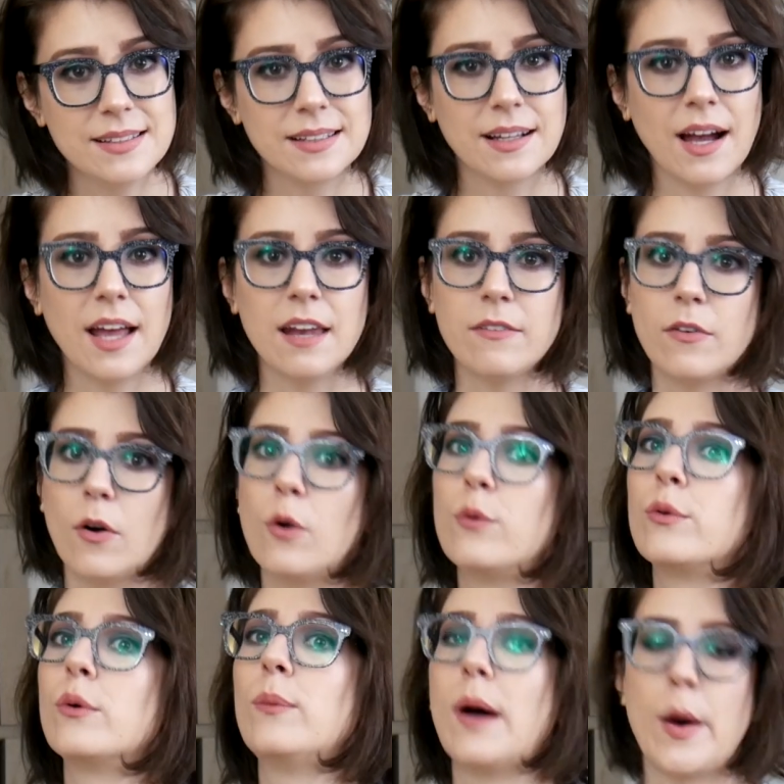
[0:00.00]
it kind of
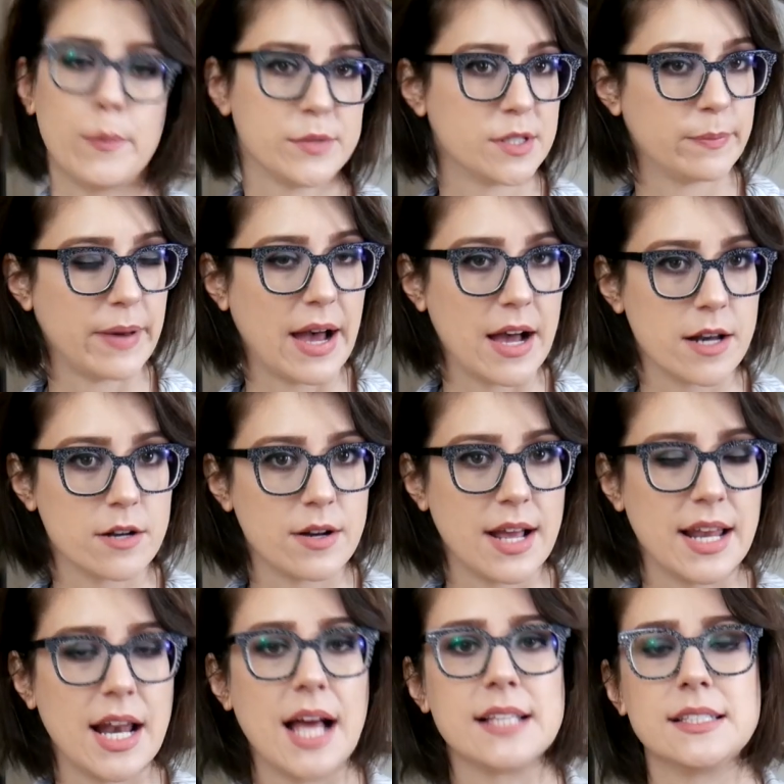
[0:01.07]
overwhelms the batter
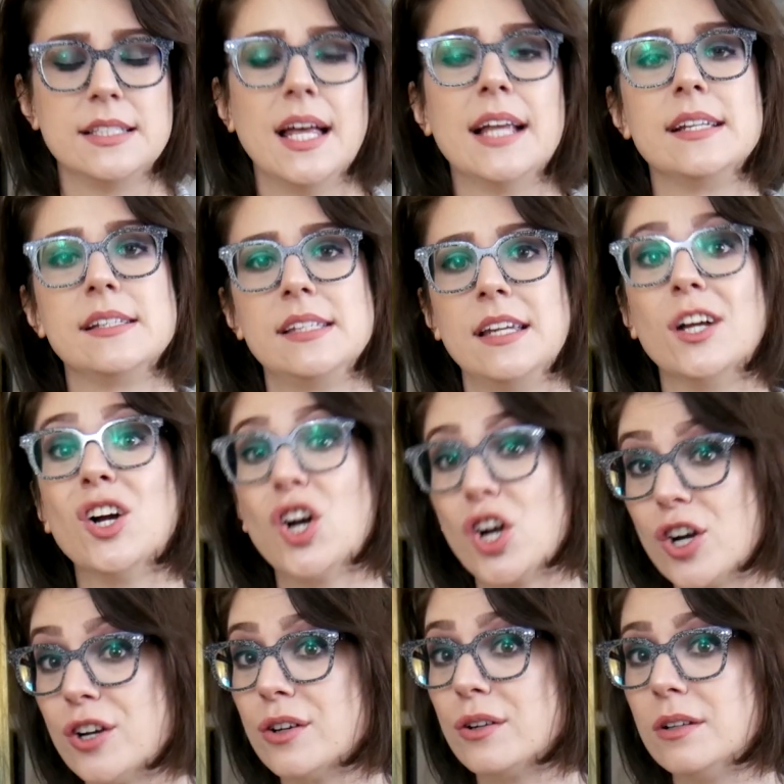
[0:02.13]
and it has a tendency to
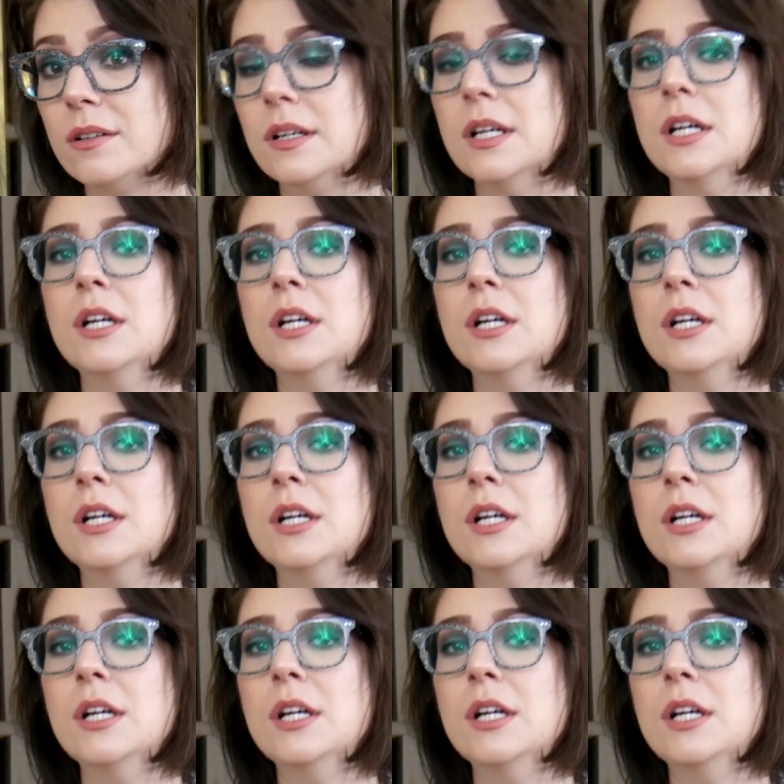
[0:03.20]
curdle.